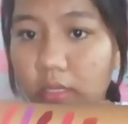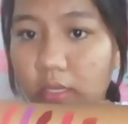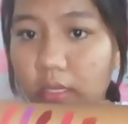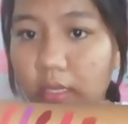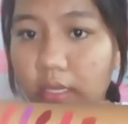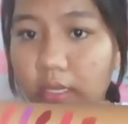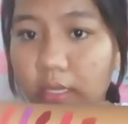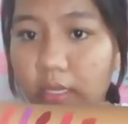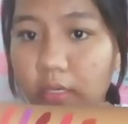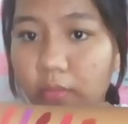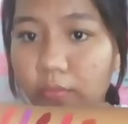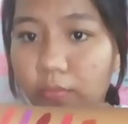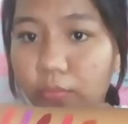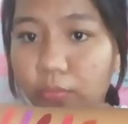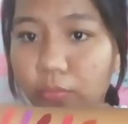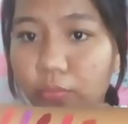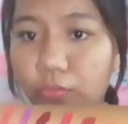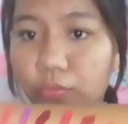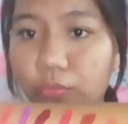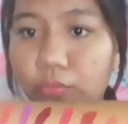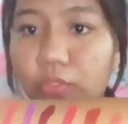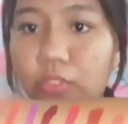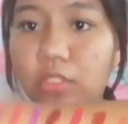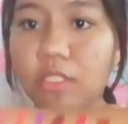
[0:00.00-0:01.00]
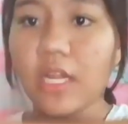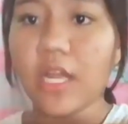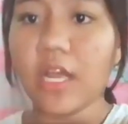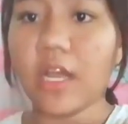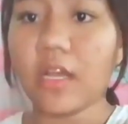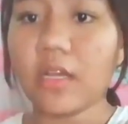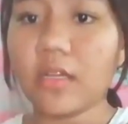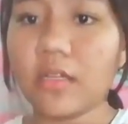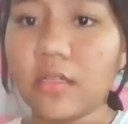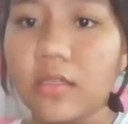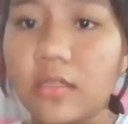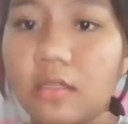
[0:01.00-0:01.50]
Ayan po
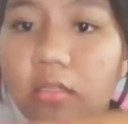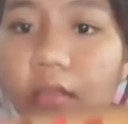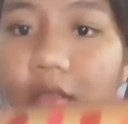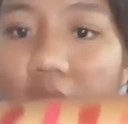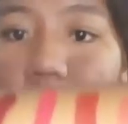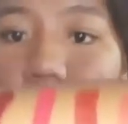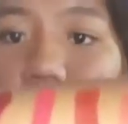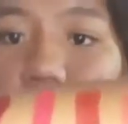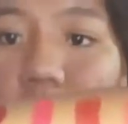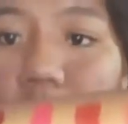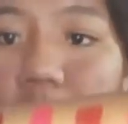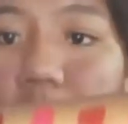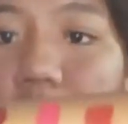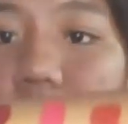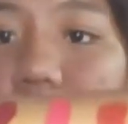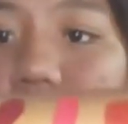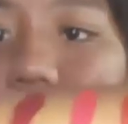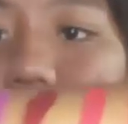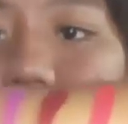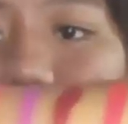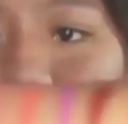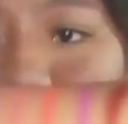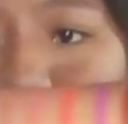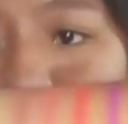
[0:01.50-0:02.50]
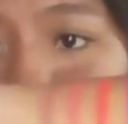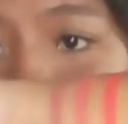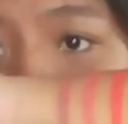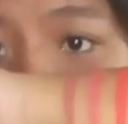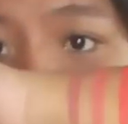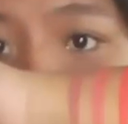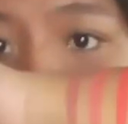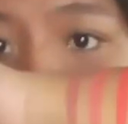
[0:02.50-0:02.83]
siya. So, pag